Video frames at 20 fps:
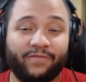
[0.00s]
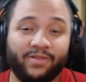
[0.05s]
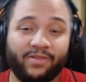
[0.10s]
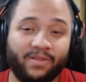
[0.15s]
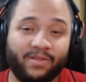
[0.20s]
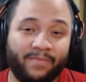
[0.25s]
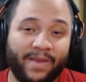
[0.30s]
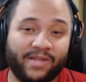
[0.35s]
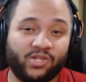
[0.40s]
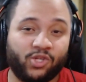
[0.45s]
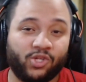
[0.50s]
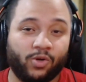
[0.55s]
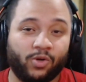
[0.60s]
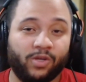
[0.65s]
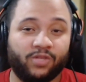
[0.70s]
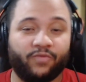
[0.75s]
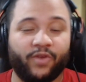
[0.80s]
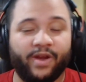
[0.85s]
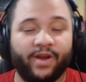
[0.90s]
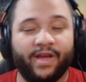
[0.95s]
the best
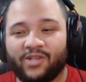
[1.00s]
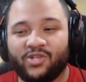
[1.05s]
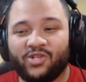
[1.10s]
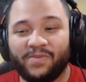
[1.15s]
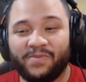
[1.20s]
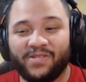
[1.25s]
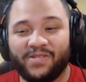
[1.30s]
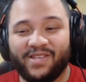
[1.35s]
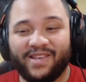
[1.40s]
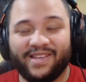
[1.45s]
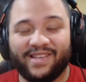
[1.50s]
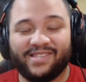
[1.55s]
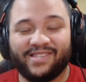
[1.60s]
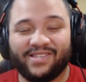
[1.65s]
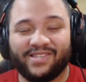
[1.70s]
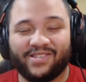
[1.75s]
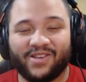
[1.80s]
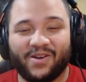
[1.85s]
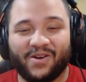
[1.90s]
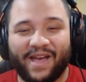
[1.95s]
choice for him. Gypsy and
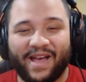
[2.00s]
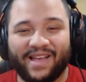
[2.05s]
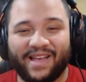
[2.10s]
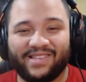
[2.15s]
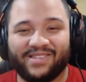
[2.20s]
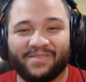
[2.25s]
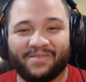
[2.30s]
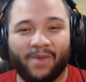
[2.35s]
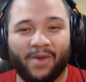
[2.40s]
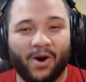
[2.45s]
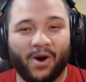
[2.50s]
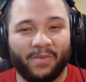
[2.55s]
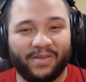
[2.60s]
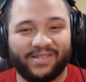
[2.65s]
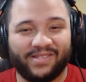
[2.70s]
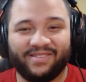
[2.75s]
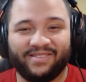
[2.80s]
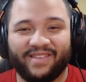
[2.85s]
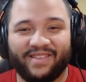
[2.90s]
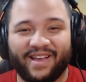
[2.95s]
Cisco had some
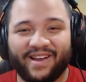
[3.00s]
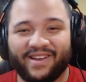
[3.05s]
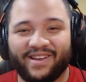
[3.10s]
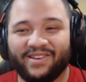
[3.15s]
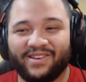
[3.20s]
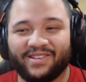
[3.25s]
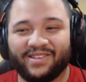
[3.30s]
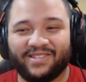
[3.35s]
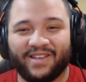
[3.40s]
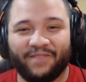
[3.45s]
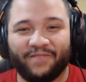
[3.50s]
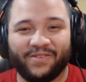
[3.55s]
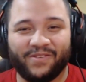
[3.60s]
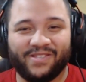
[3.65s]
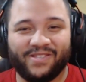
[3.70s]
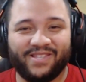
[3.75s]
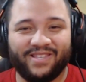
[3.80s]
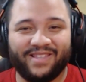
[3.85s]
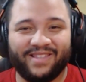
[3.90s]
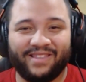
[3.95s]
moments in there. You can definitely
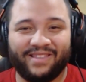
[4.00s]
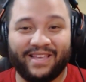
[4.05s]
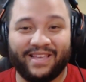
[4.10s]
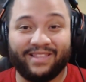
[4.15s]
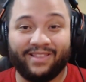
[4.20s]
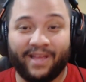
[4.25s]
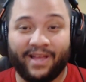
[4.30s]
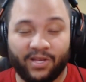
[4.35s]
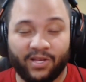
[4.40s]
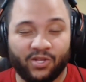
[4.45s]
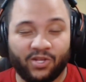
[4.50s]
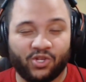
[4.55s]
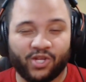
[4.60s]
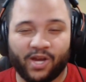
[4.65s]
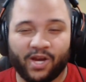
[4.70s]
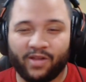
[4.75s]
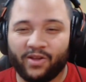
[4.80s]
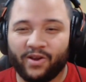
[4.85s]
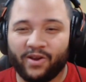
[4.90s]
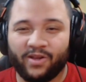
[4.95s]
see that they like each
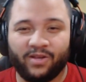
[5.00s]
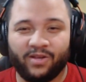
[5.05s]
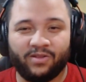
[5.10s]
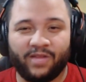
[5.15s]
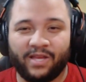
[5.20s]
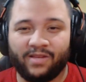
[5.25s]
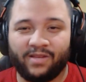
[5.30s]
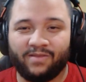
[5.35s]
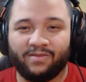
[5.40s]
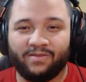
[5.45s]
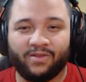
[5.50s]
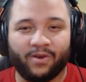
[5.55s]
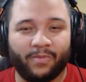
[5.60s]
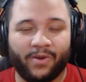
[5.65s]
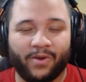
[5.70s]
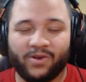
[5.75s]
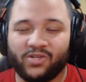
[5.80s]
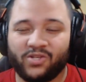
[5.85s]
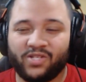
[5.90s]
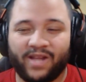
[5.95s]
other. Their
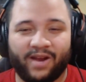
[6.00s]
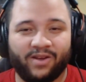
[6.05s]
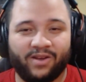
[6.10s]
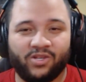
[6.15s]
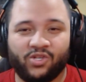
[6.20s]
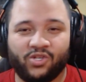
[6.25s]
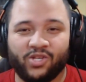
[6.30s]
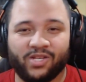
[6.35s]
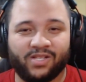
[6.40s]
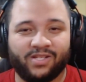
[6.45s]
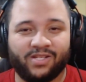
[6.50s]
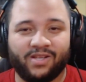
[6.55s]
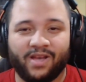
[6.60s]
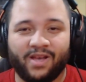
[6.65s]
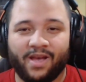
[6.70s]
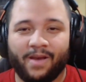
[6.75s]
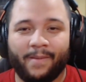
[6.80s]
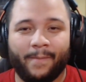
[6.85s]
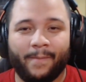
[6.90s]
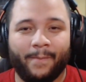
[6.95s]
personalities just
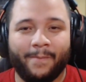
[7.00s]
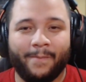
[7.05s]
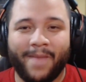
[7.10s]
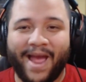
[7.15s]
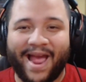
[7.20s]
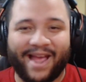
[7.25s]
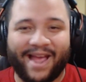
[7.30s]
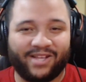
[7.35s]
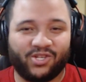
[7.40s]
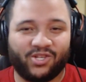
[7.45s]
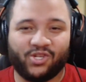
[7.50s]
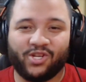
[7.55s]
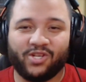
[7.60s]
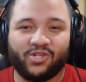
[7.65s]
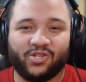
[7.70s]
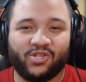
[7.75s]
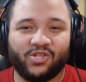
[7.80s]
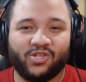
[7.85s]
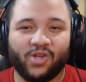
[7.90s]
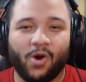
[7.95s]
match
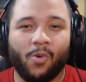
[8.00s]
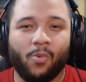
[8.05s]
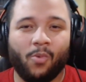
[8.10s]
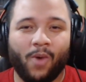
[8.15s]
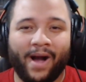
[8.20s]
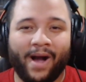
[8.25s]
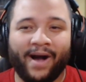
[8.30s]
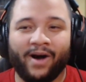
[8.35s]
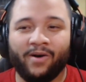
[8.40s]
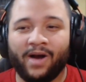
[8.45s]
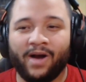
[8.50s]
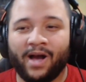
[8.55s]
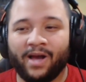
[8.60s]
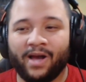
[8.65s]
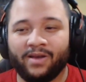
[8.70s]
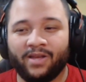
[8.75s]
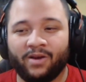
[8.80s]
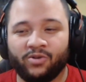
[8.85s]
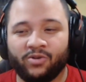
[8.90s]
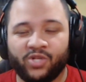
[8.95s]
so well.
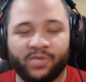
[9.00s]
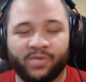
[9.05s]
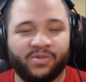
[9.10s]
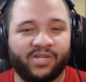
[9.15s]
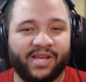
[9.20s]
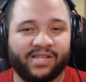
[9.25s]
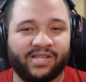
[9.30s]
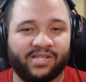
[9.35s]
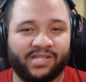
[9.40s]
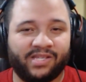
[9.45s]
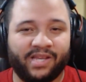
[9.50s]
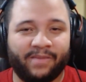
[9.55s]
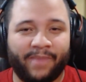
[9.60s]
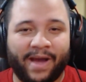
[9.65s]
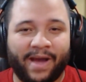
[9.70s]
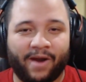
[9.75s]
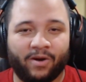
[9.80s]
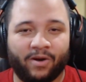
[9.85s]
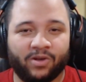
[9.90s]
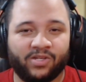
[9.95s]
Gypsy has the same
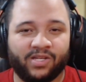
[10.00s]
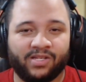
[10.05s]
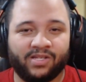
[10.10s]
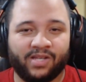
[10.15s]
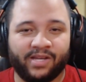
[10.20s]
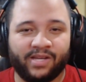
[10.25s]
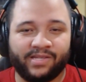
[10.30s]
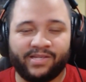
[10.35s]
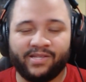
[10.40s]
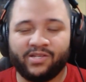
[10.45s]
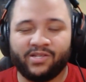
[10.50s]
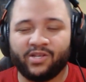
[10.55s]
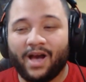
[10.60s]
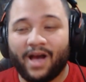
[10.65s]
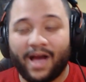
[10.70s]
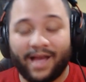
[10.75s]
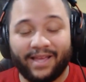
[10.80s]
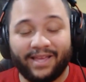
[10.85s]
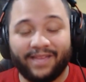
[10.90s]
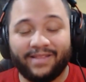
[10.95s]
powers as
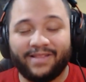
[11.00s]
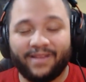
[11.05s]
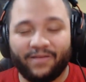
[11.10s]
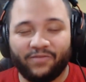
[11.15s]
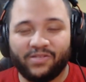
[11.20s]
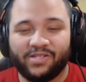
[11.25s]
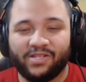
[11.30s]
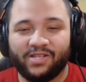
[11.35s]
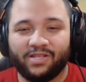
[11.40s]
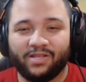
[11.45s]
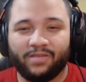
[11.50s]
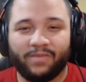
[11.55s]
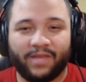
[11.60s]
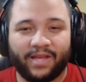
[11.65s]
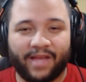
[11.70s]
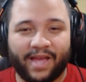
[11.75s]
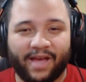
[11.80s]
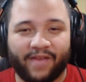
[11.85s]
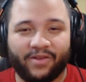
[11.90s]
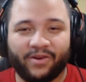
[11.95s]
Cisco. I could definitely see them
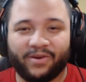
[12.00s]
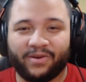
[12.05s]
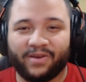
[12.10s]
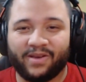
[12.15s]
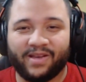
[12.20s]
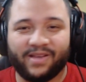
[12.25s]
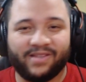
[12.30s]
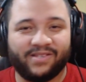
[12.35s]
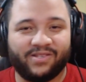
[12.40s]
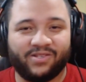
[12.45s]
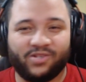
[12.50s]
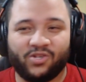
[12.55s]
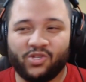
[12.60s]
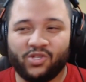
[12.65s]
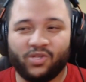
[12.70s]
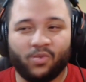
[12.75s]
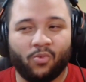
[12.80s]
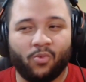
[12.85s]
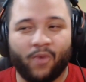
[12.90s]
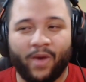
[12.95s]
together because
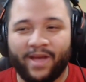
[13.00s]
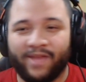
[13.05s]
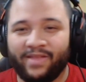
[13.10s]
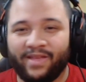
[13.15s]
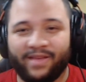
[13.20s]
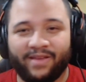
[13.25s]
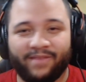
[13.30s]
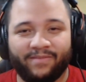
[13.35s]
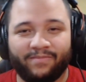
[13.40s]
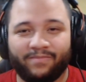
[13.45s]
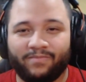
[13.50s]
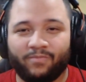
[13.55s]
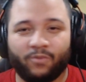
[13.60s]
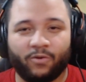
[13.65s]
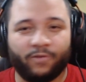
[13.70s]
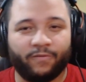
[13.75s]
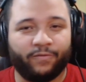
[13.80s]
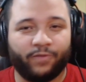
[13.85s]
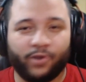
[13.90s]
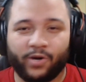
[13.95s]
just the way they
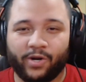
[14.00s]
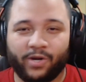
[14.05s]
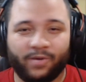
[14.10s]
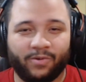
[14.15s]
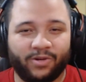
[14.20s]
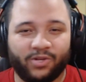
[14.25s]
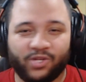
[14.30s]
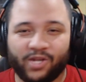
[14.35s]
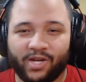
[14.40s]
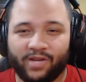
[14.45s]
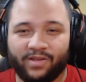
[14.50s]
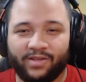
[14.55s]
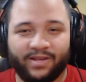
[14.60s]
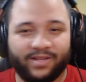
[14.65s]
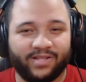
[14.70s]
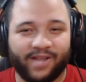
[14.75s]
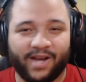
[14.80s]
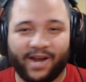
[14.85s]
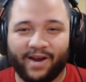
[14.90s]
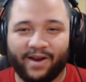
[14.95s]
were flirting with each other the
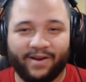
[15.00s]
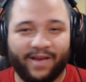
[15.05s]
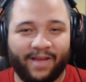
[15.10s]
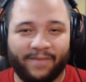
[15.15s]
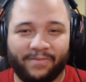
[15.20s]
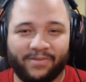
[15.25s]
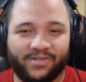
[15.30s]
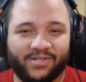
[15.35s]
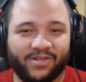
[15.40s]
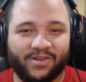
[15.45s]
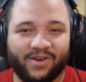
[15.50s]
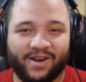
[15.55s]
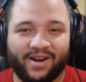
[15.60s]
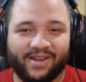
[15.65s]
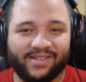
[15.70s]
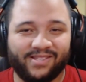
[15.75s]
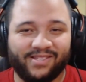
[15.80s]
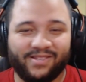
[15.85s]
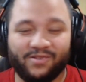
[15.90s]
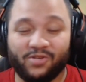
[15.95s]
entire episode,
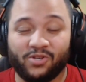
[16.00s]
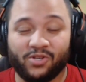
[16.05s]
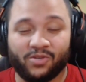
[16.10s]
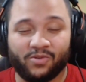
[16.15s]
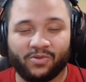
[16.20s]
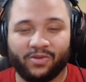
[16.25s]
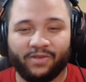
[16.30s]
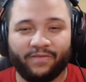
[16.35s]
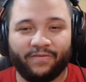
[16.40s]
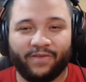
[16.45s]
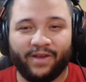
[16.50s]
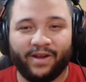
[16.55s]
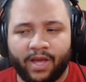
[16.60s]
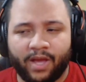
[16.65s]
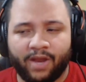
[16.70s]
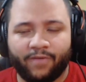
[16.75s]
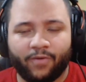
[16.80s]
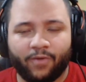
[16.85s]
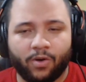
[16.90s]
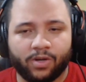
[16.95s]
honestly, it was just really funny.
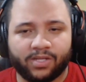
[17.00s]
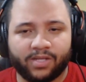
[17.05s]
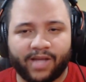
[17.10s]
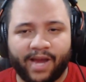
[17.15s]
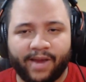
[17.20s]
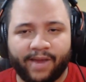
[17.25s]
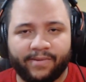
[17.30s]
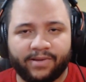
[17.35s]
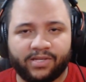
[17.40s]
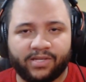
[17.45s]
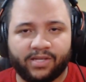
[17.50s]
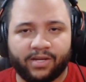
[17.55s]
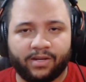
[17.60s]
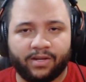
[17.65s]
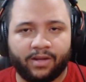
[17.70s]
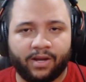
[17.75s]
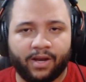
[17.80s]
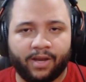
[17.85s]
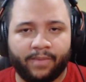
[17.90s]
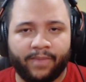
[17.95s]
And of course, Iris and
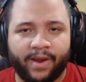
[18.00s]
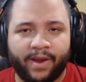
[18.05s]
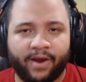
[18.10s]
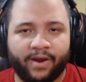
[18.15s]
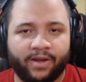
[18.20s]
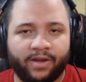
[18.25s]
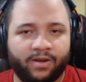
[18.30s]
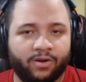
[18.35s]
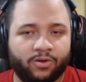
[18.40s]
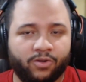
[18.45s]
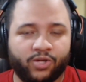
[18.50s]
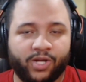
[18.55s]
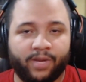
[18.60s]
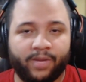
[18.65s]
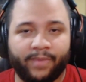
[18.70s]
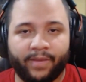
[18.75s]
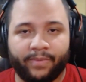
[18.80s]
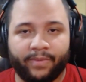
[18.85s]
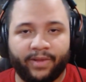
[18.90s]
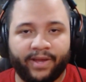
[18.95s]
Barry, you know, are trying to
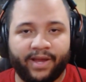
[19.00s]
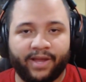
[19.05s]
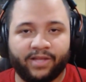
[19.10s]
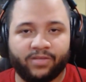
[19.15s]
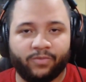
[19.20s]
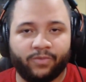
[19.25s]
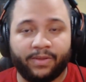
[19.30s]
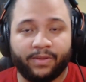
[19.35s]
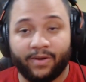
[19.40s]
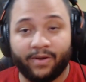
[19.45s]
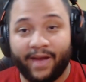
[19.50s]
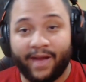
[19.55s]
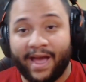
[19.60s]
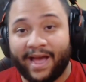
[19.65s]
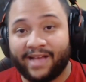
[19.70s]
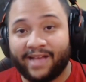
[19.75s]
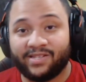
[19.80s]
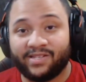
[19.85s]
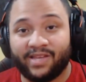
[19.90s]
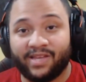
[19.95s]
make plans with her
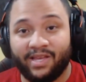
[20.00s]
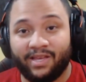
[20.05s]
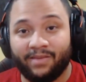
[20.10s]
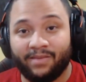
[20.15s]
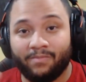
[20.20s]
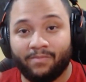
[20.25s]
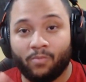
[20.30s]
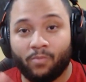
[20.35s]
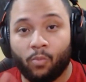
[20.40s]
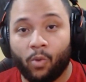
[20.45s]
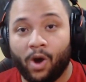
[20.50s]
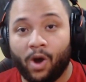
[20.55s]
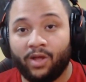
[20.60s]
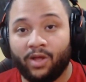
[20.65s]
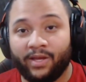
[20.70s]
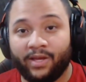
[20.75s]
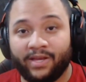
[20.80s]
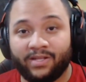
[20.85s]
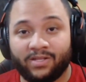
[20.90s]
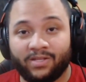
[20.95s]
asking
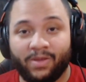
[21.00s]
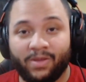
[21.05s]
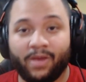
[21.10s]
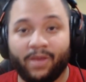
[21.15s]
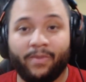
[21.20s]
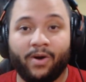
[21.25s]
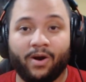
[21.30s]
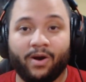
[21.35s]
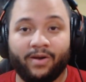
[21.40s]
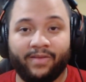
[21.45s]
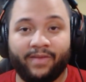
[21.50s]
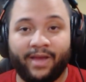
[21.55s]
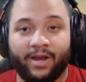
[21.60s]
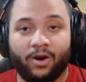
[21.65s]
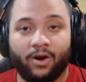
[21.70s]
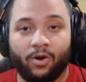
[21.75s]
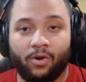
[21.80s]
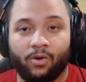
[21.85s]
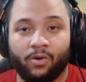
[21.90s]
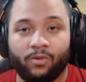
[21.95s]
Wally to be a part of that
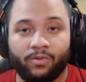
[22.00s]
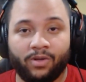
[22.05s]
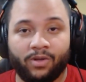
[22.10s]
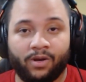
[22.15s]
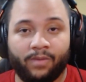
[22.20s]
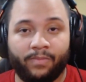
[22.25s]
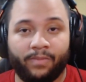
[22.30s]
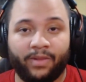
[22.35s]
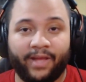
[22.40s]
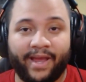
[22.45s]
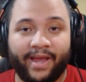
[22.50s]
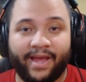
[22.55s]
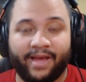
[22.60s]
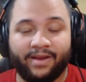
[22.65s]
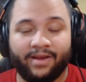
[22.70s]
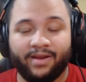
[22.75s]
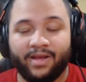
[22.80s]
whole, you know, plan.